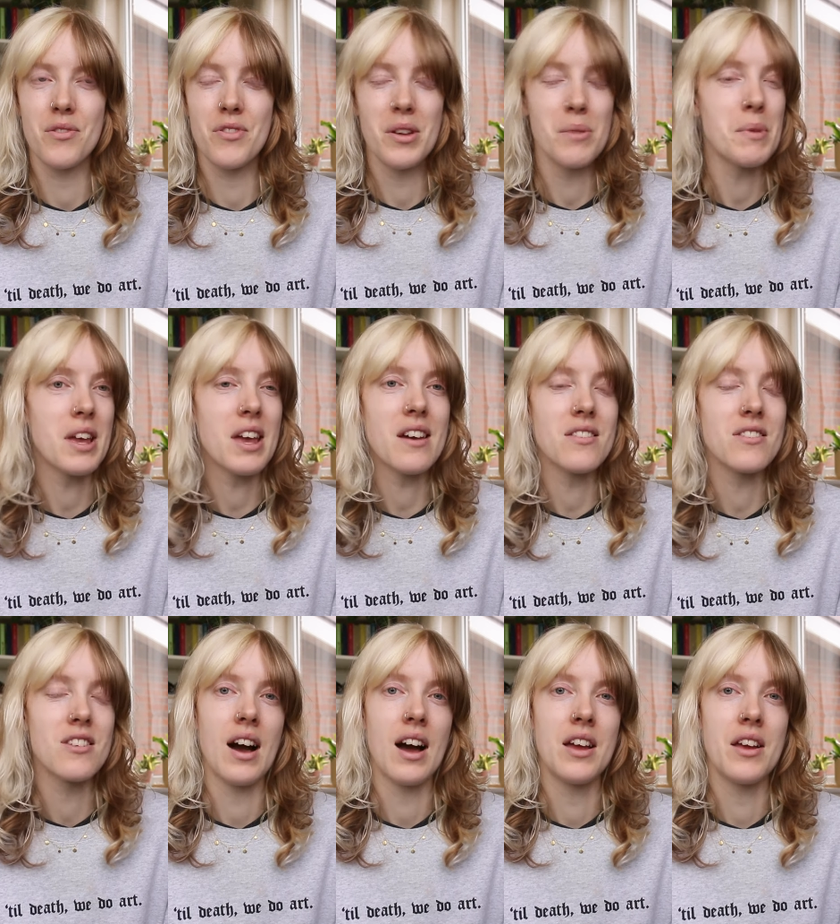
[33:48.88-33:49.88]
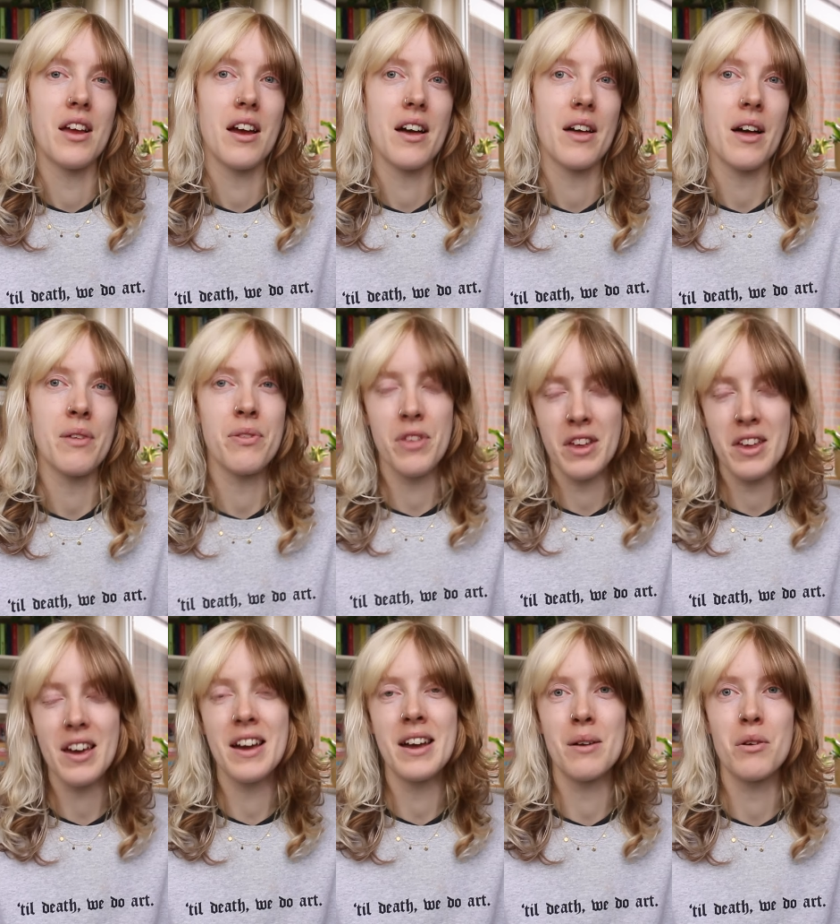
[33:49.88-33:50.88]
filming it. I, I
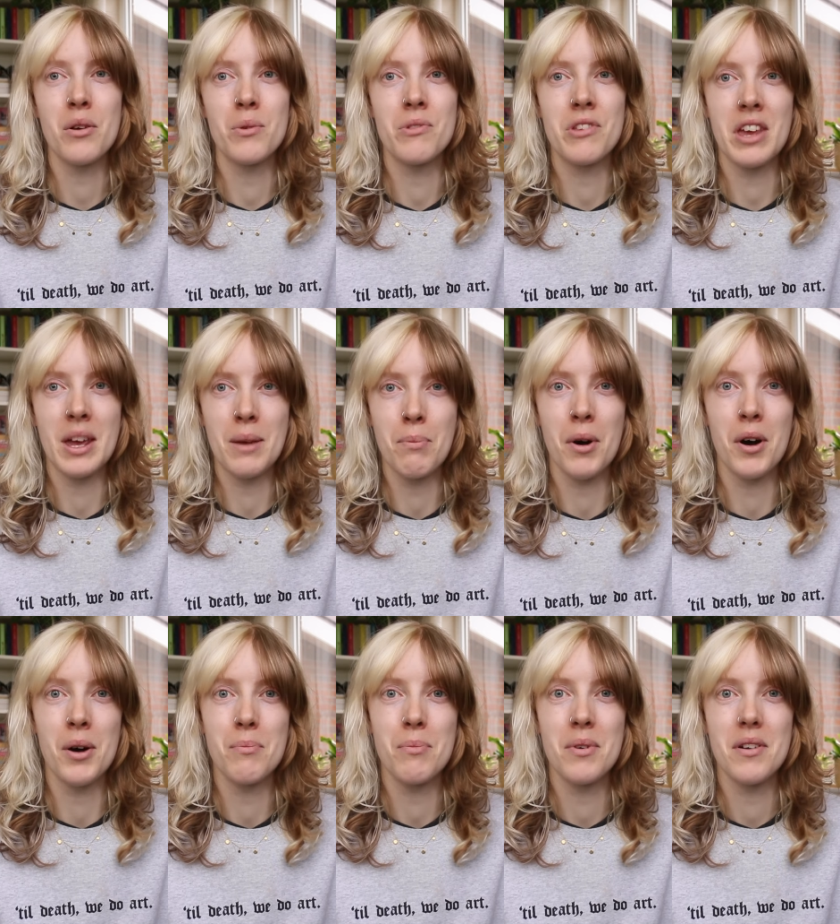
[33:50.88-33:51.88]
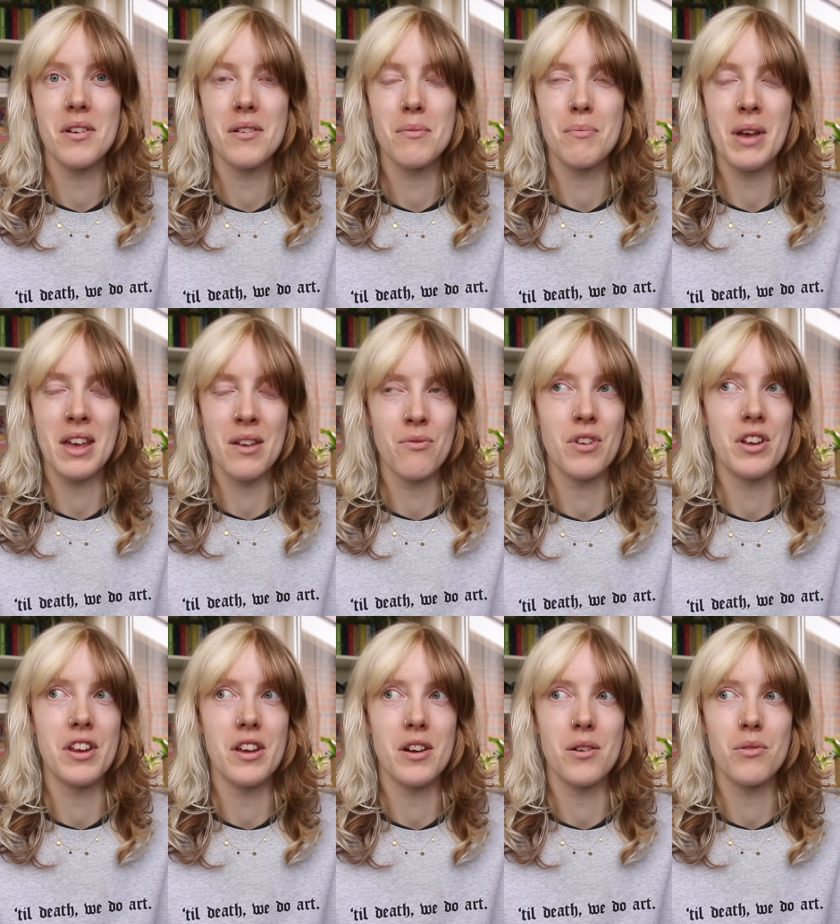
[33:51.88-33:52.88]
think I am going to keep up making
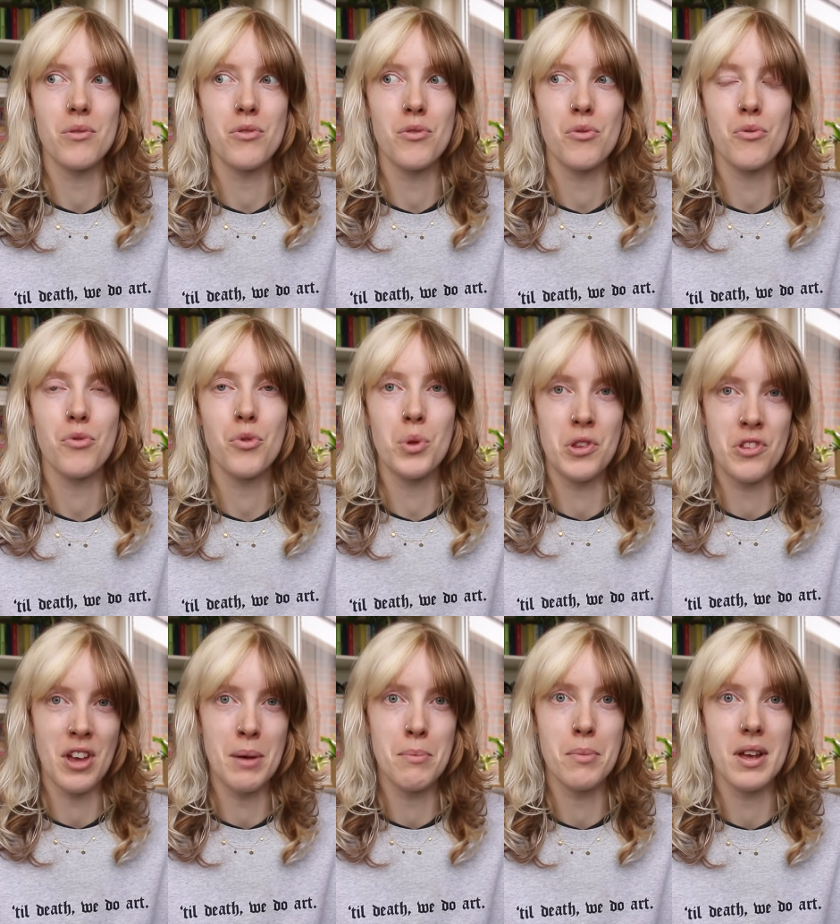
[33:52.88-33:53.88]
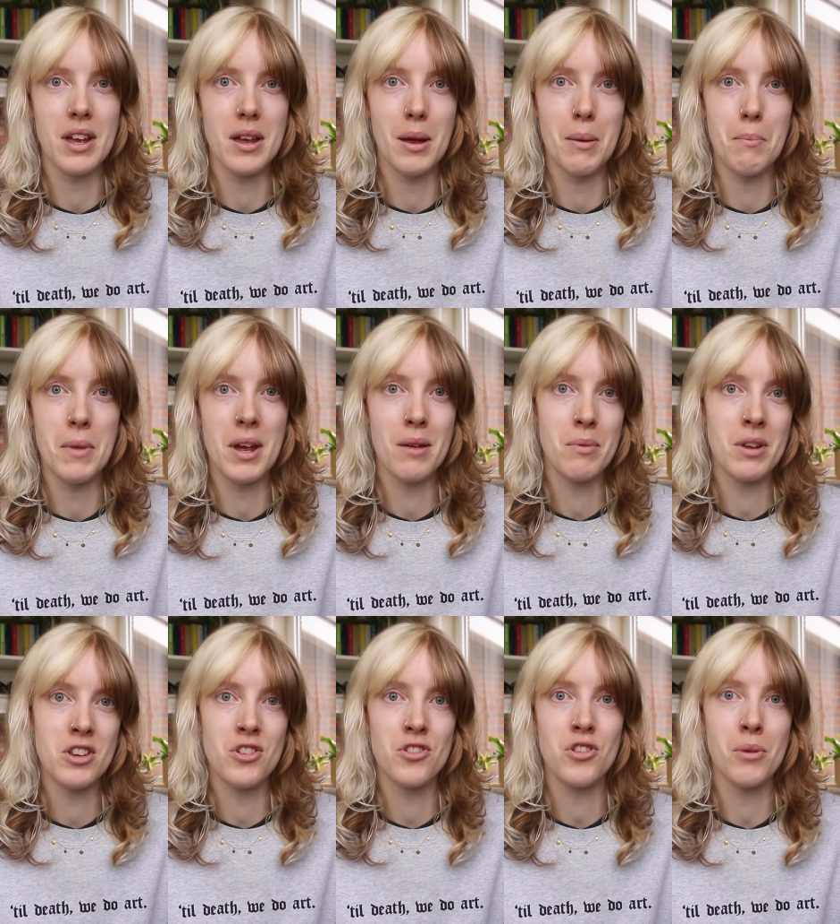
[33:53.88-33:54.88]
videos for the time being, maybe
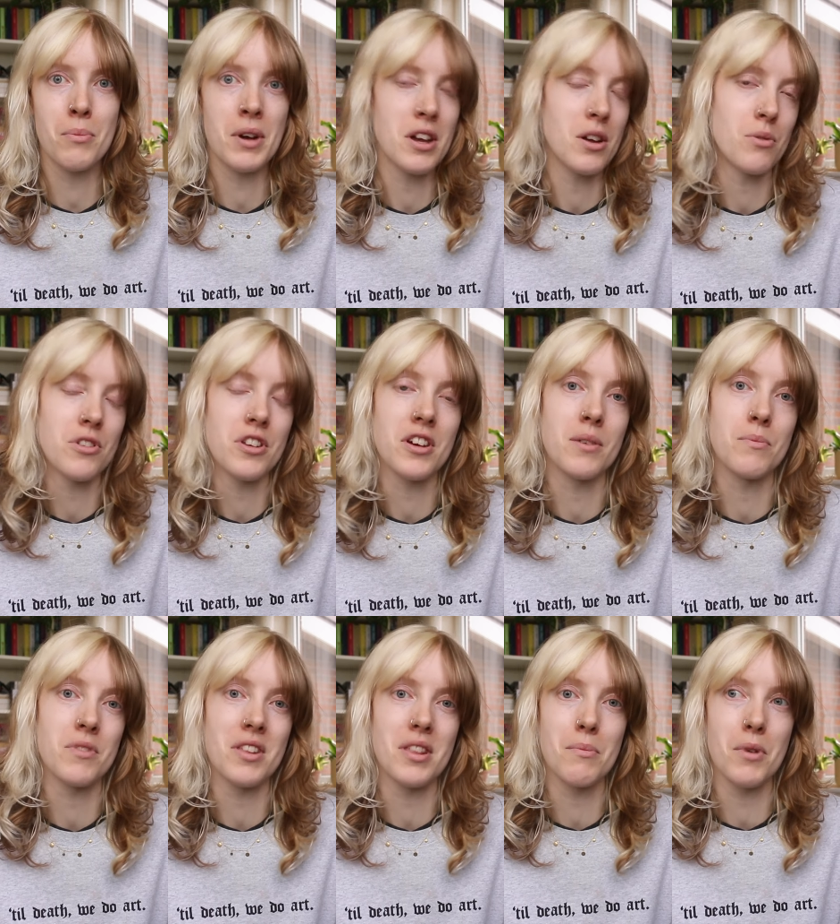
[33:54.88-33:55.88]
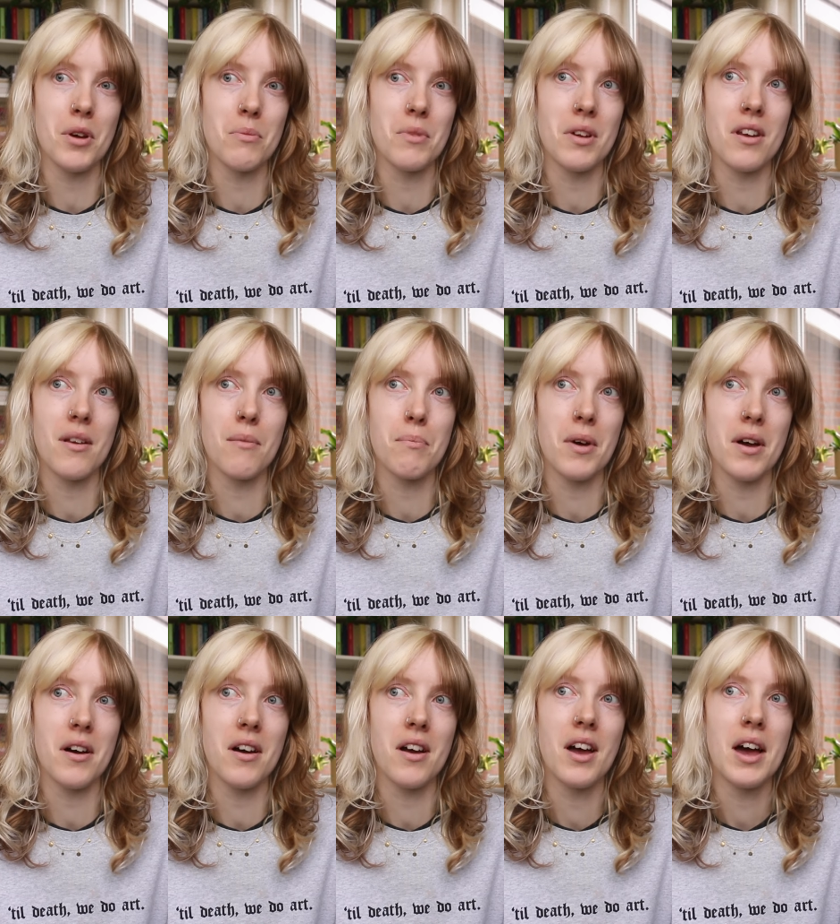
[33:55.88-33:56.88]
just on my own terms at the moment,
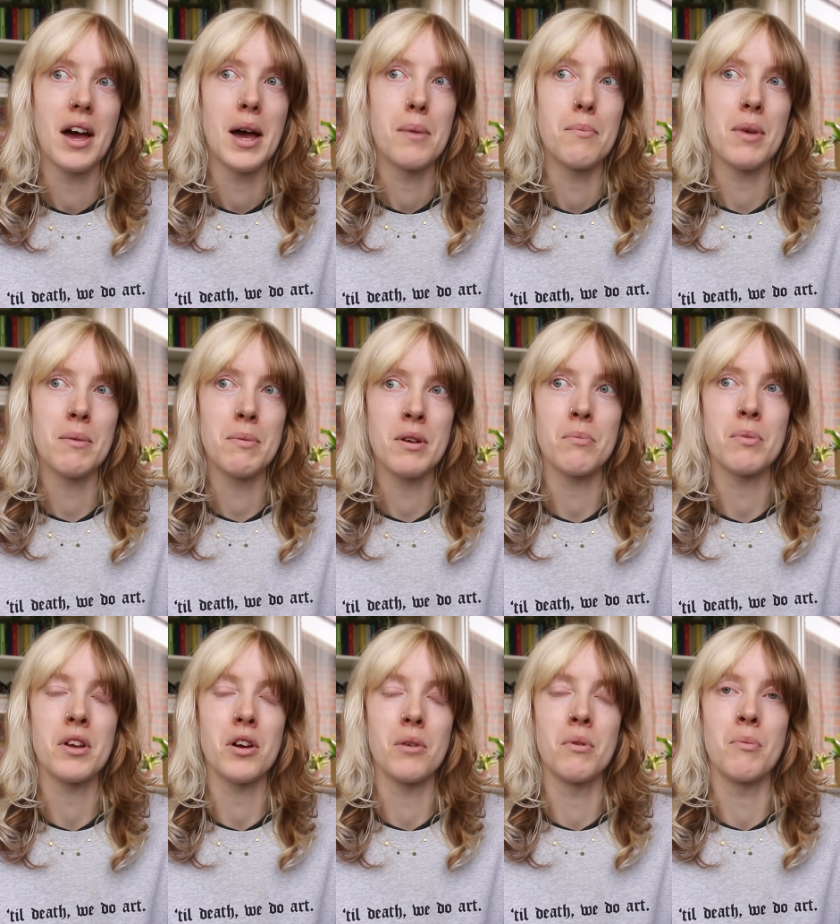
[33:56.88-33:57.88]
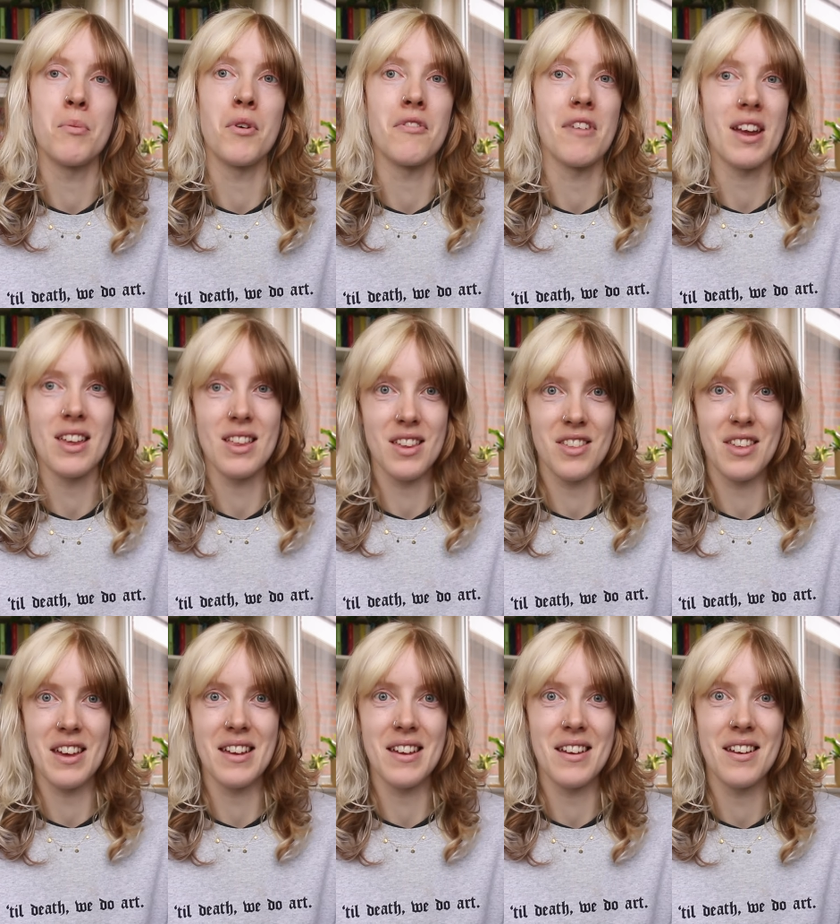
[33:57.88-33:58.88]
but maybe it'll become a more regular
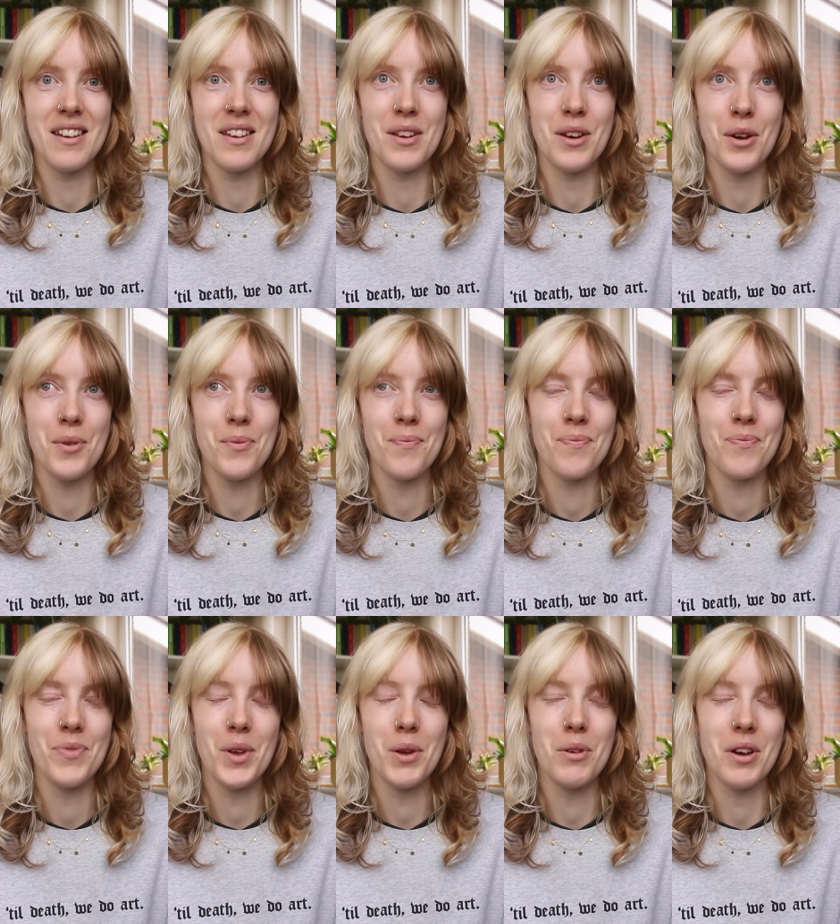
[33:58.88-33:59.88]
thing, you know? Who